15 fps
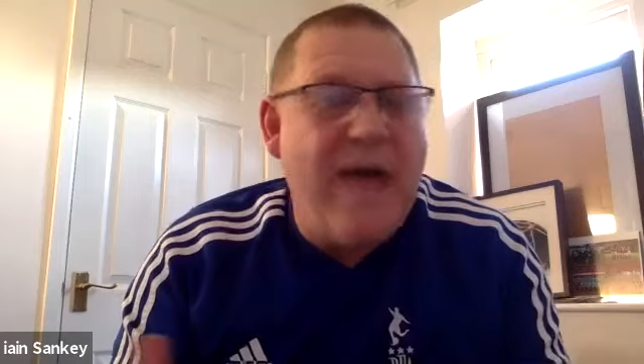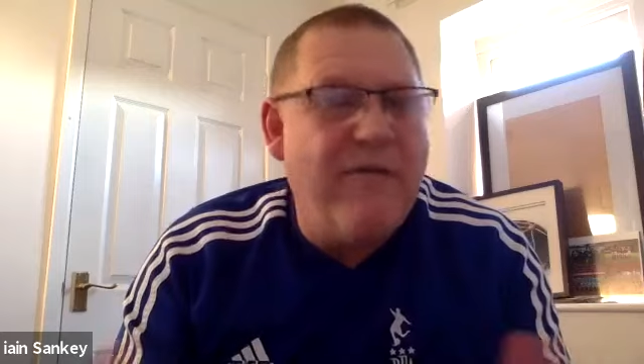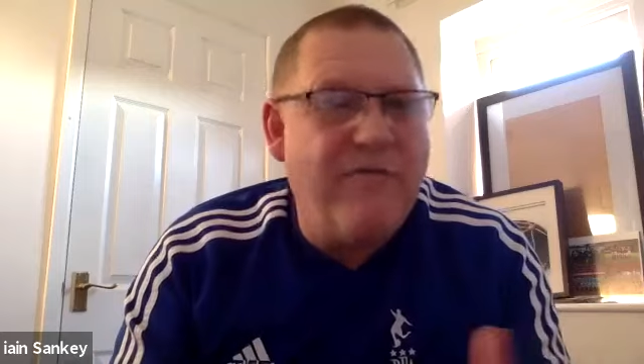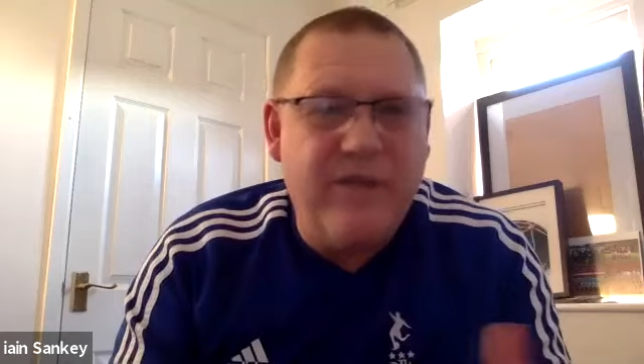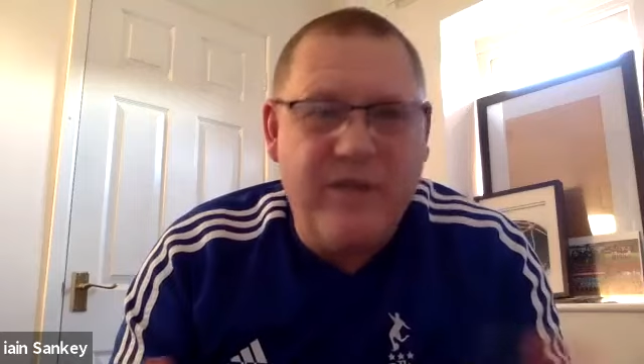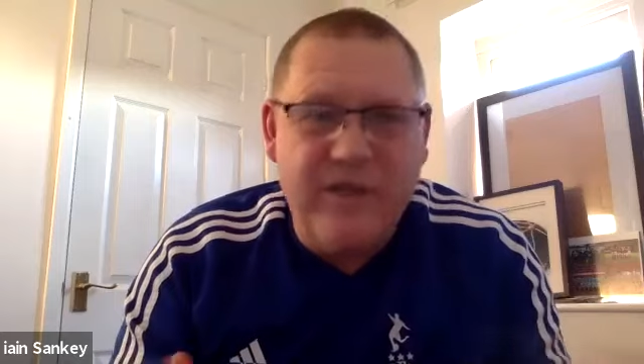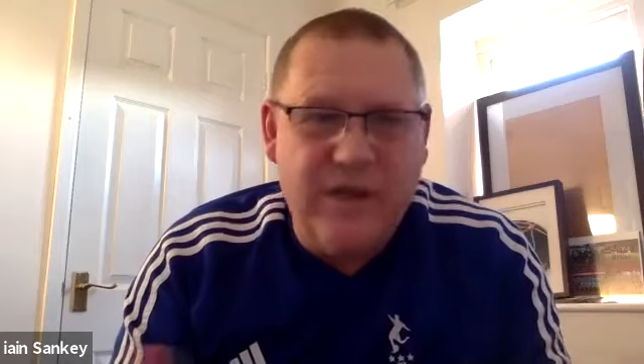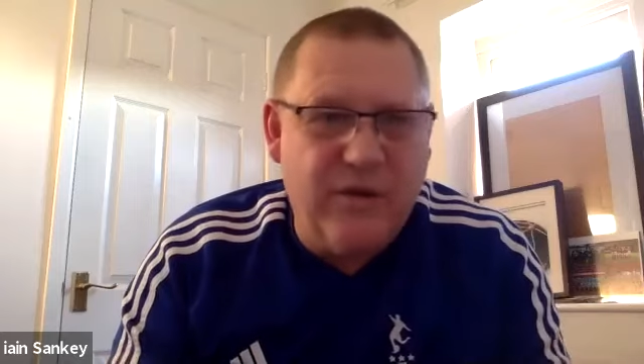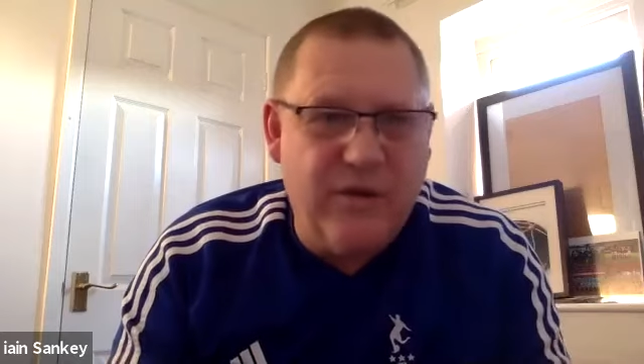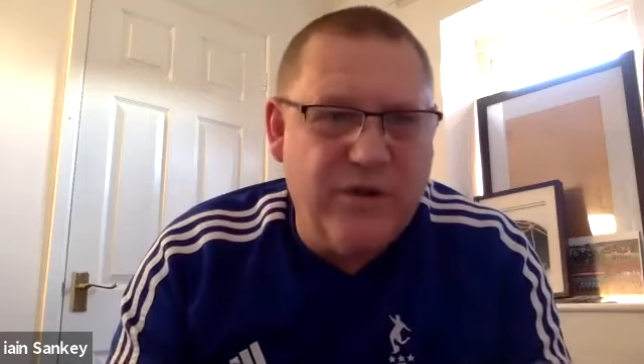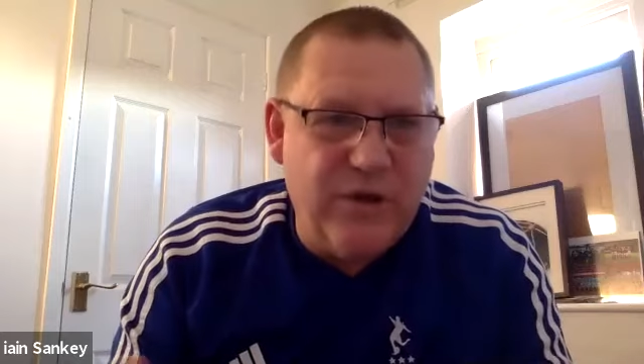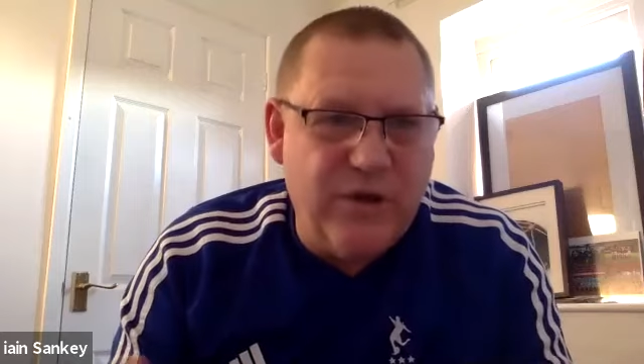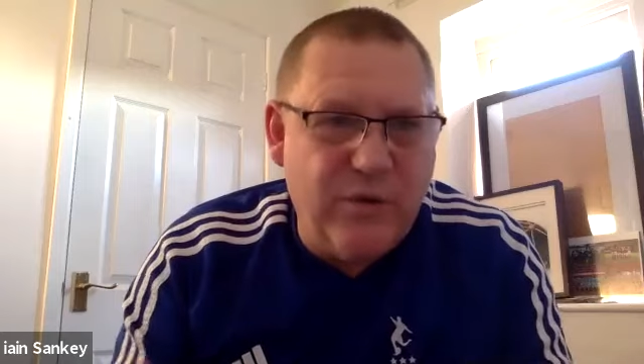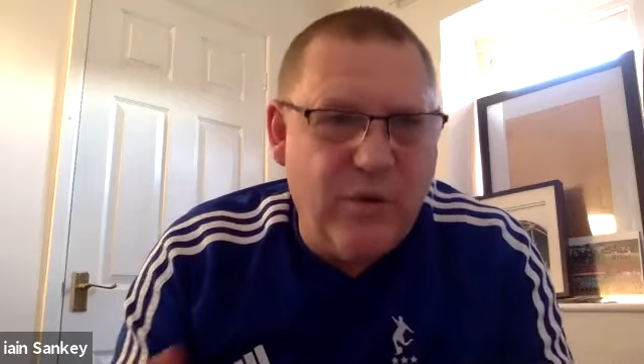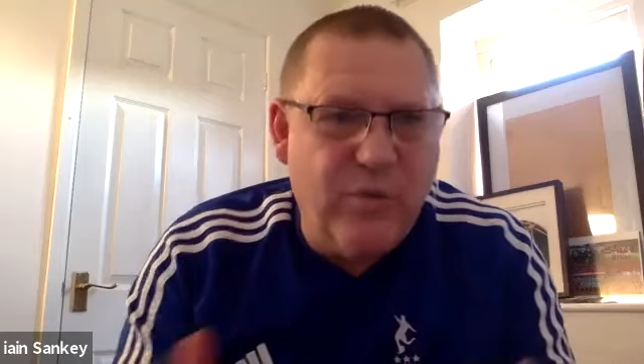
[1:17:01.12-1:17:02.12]
Everything you
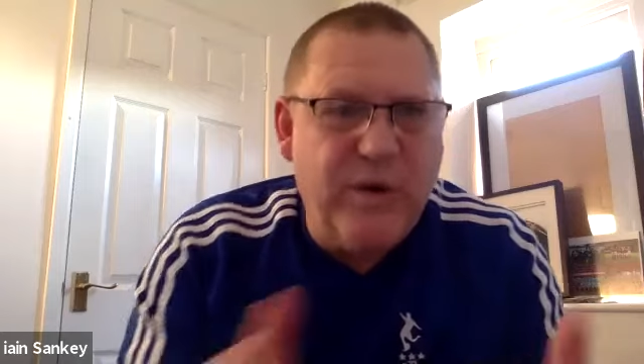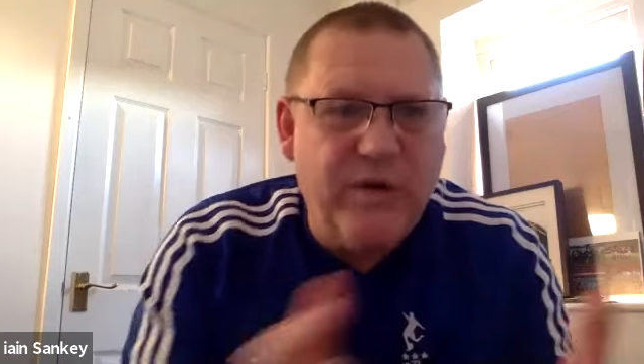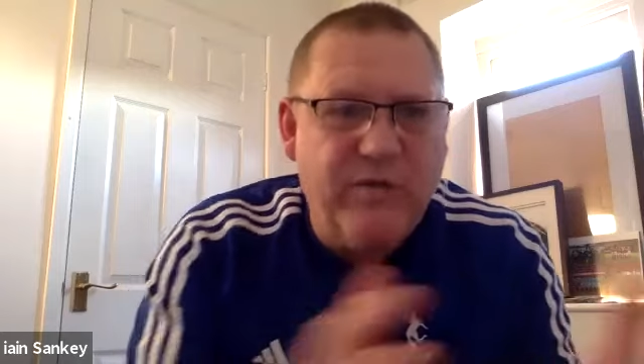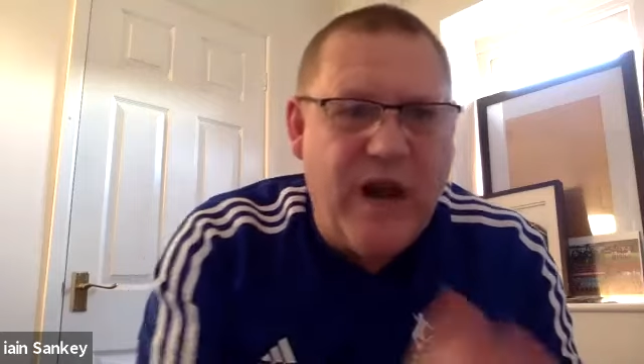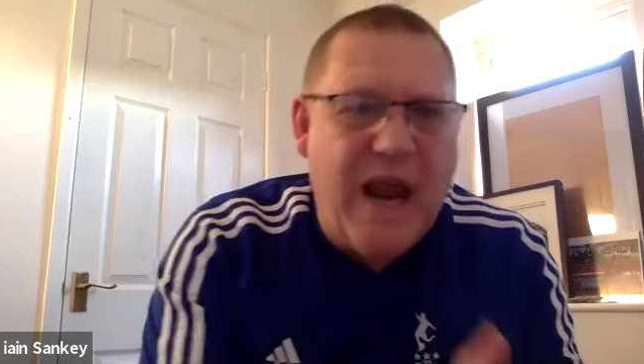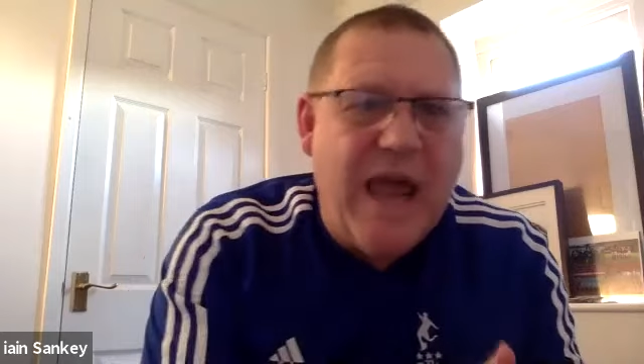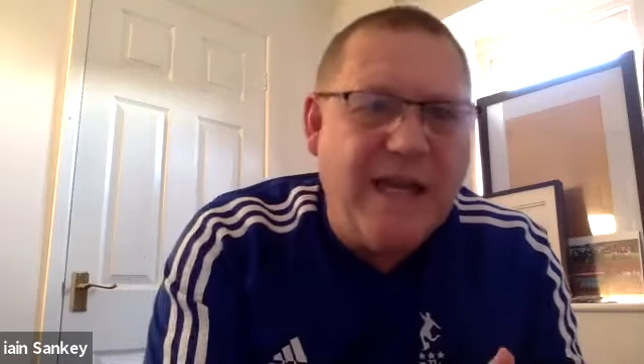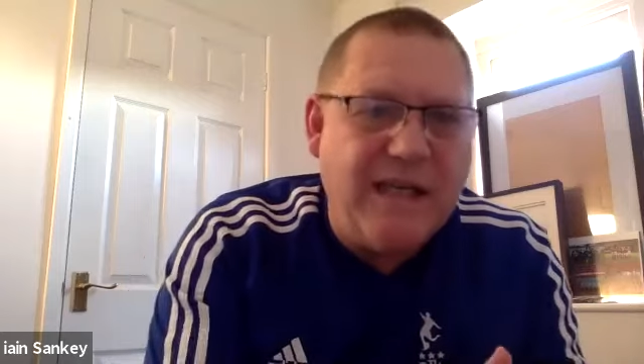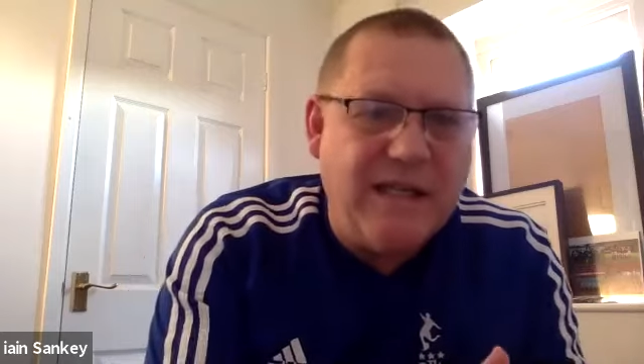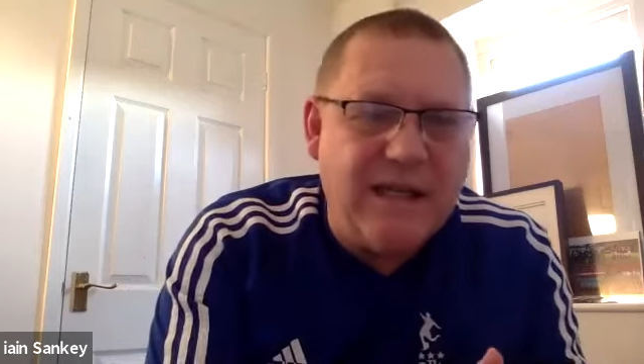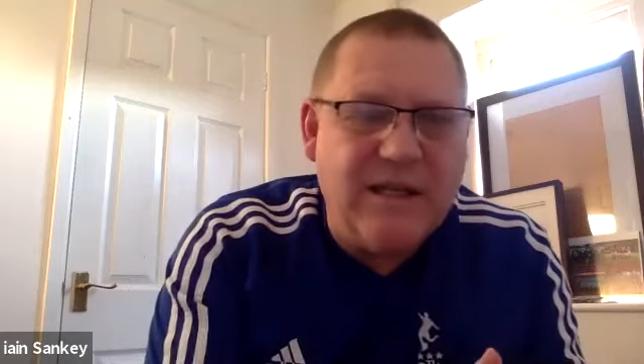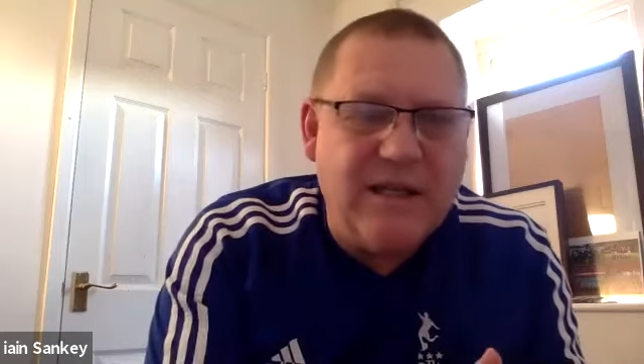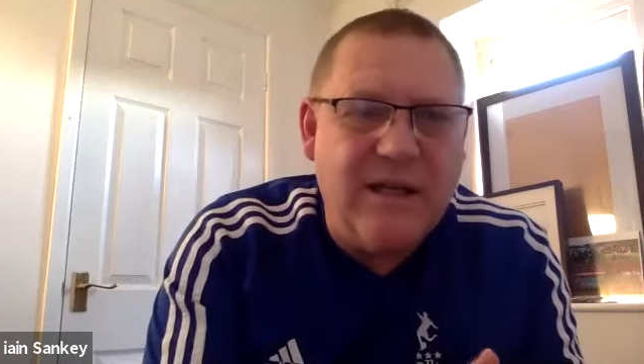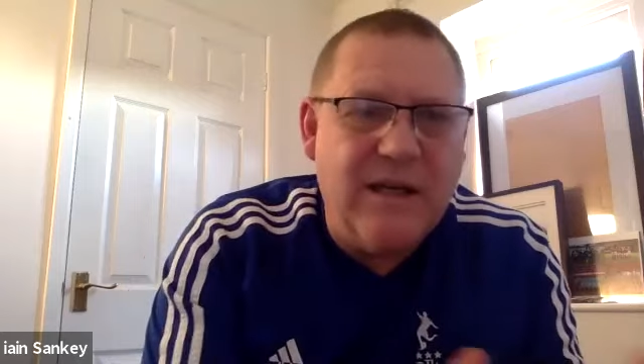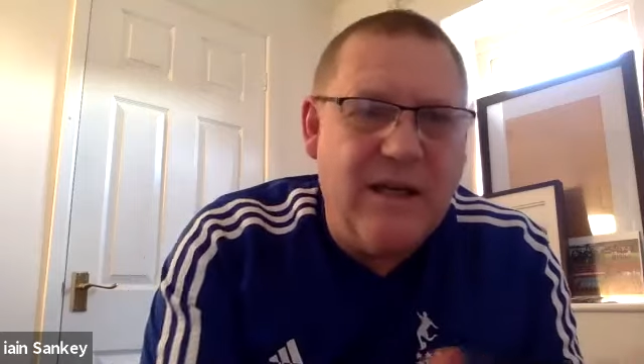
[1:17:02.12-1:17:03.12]
do will be
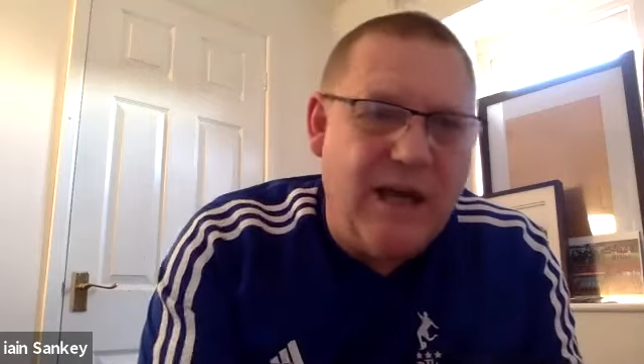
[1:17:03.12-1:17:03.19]
related,